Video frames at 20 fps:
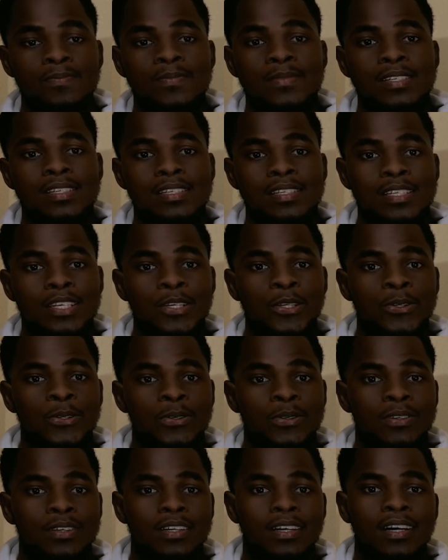See you
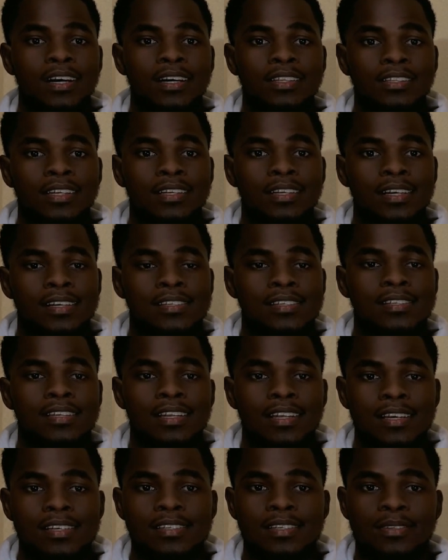in the next
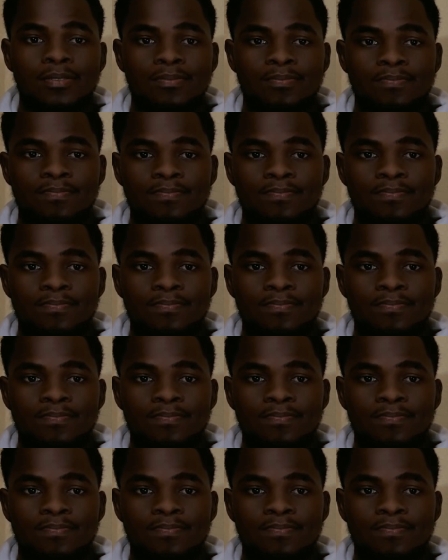lesson.